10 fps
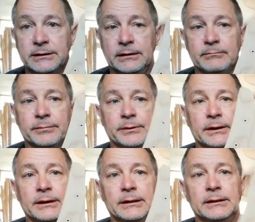up. A
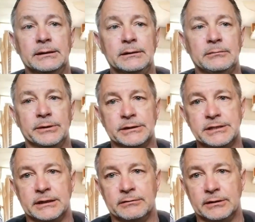little bit of
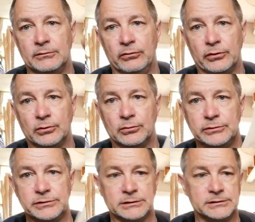tear out on the
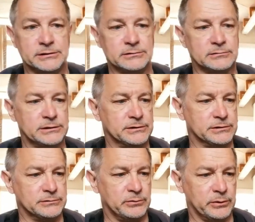corners. I still need
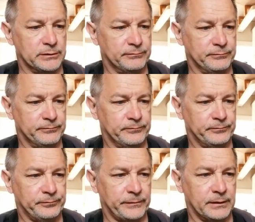to
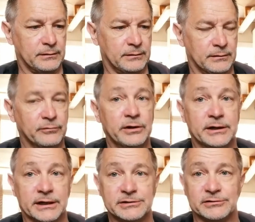
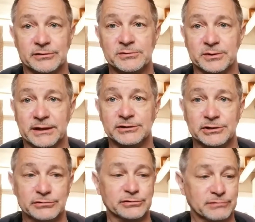get to grips with how to
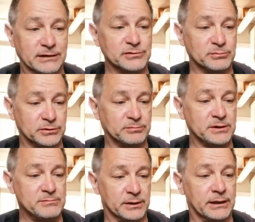use a router properly,
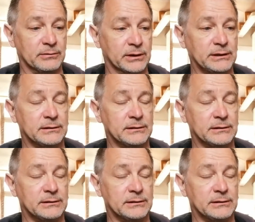but anyway.